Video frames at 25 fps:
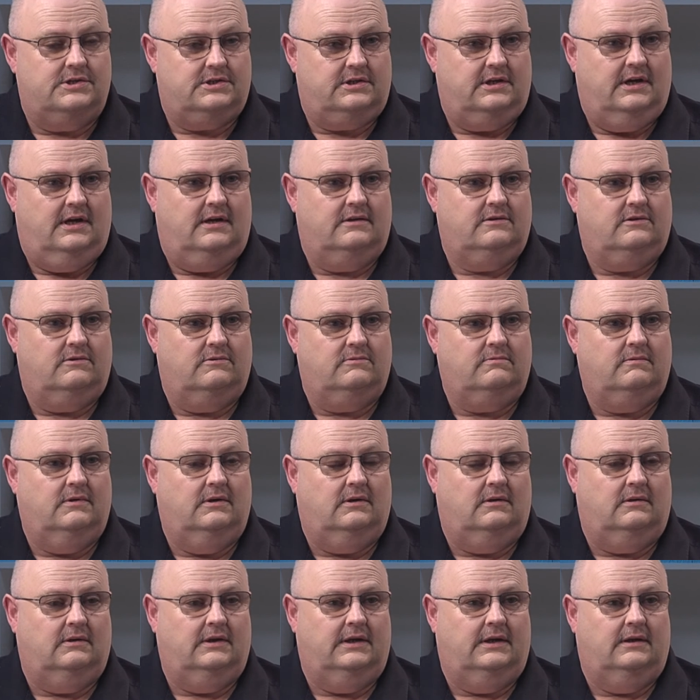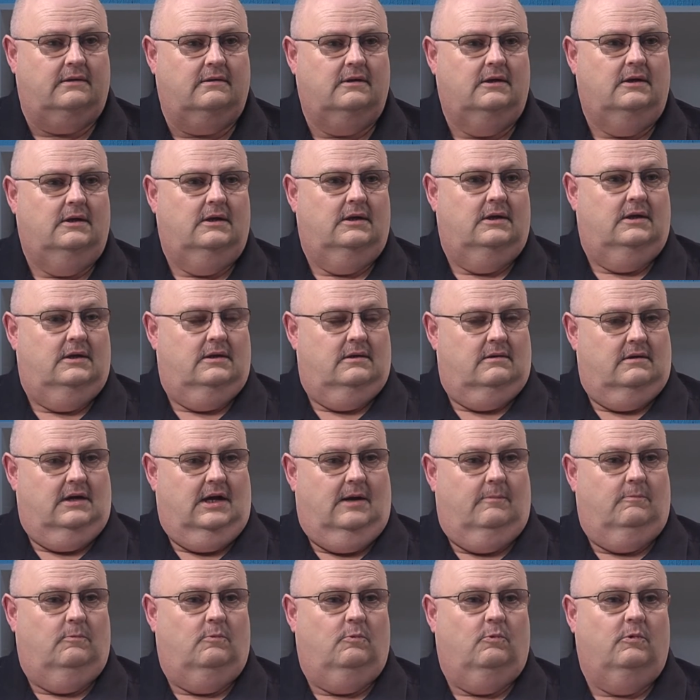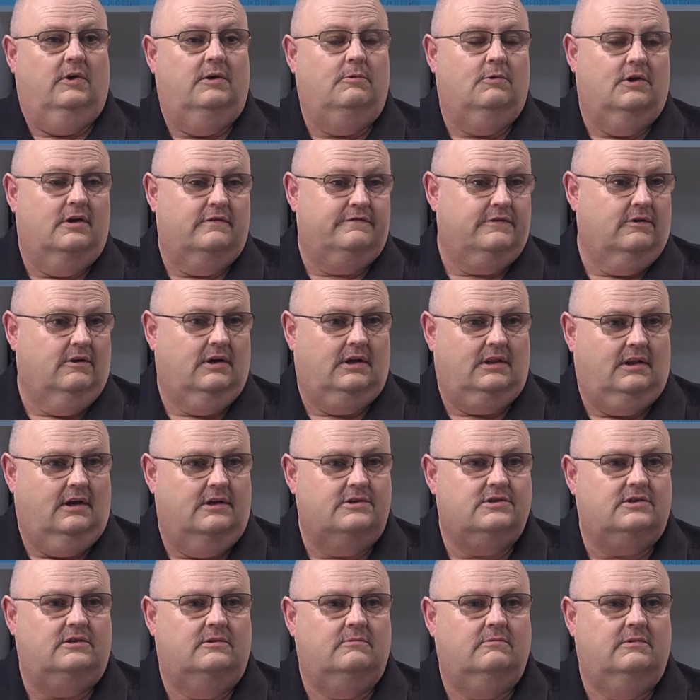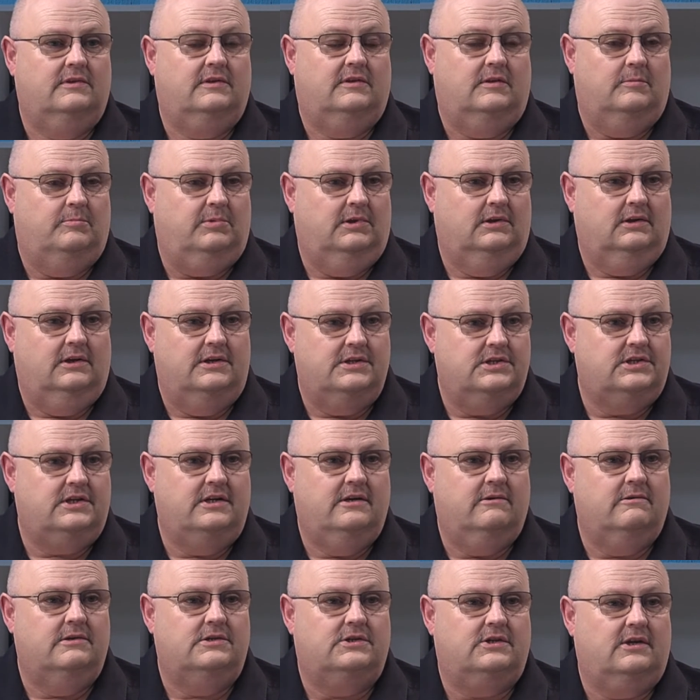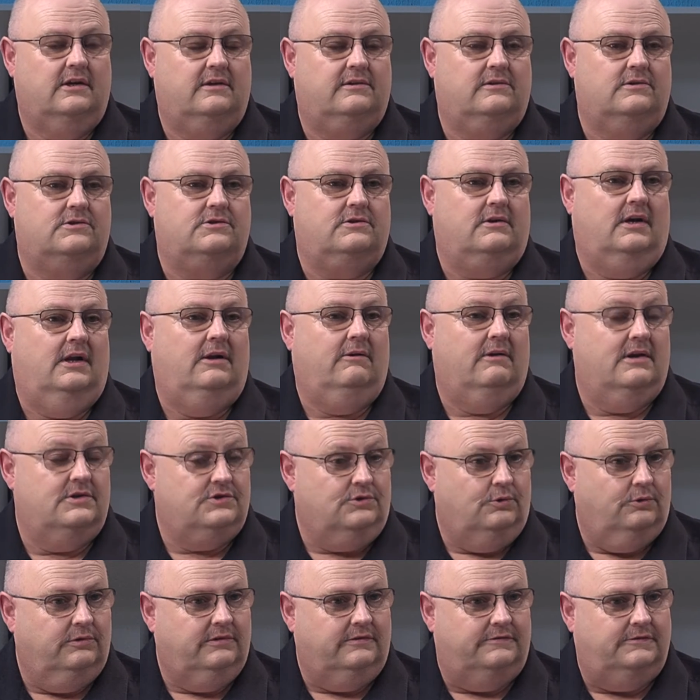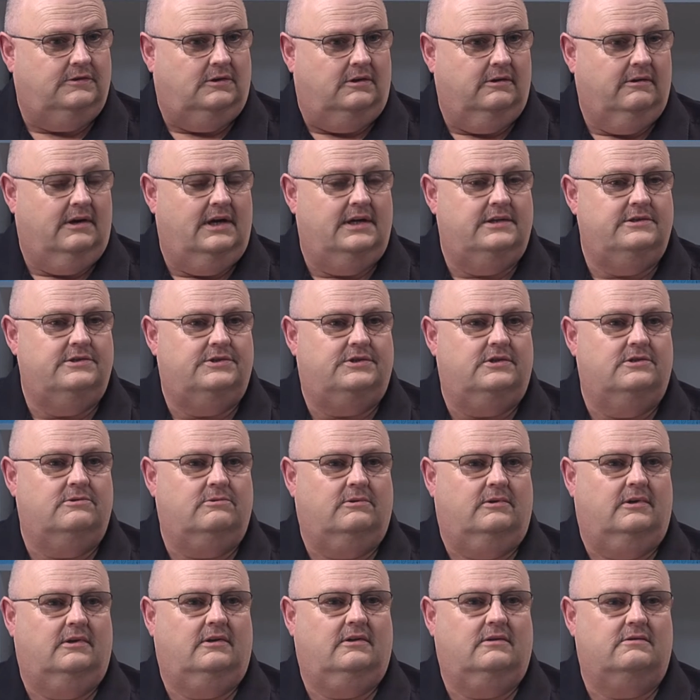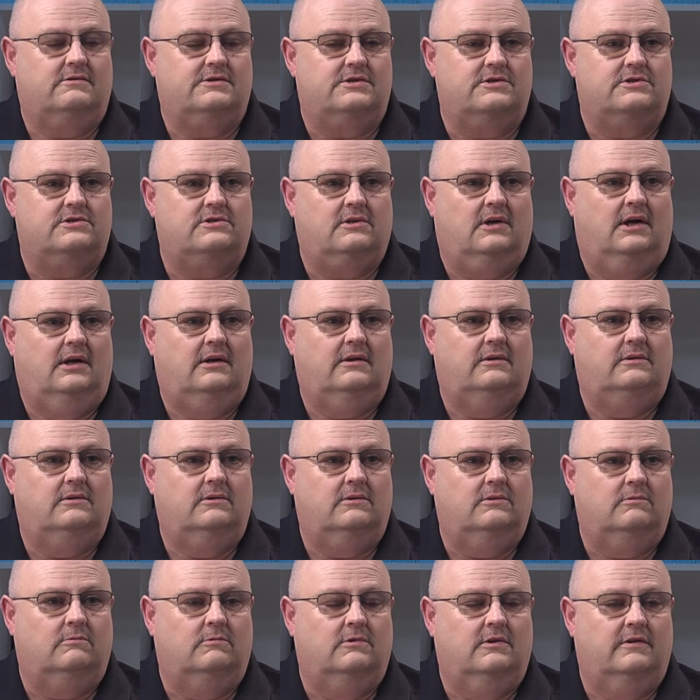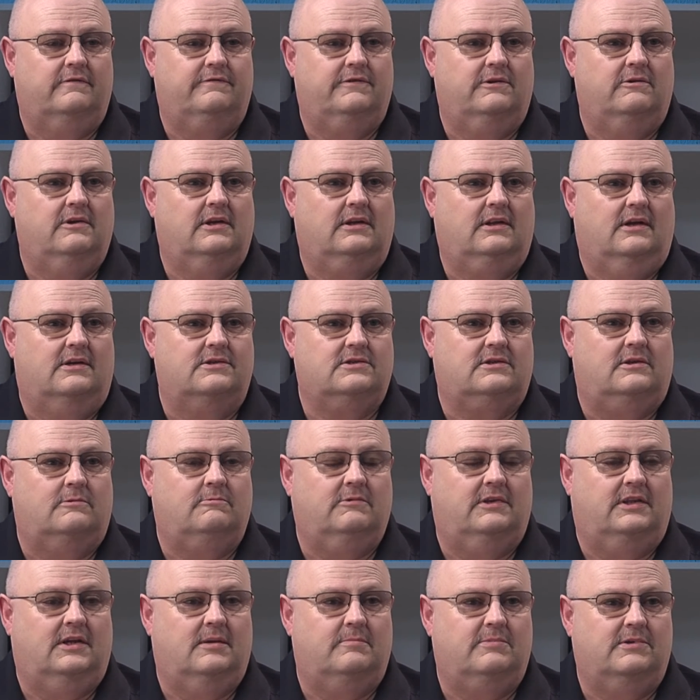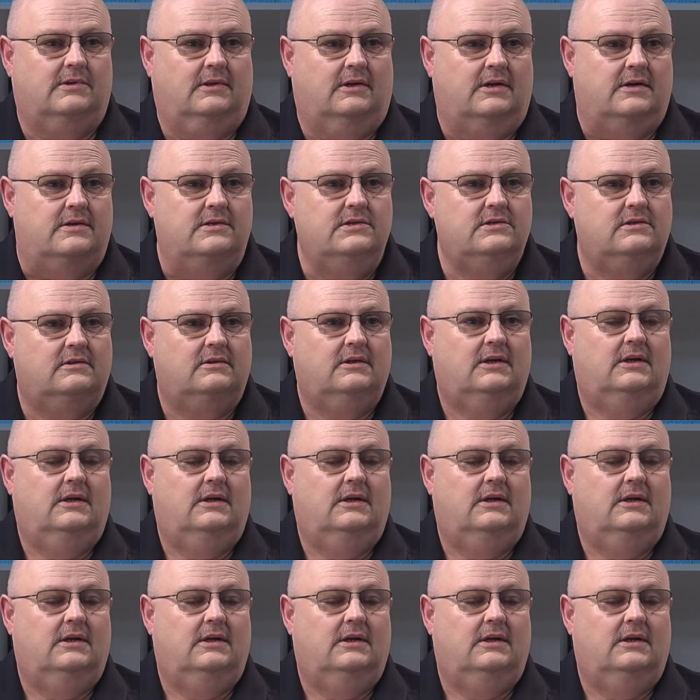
starts as well. And we work very closely with the police here in South Australia, as all the fire agencies right across Australia do, work very closely with their police,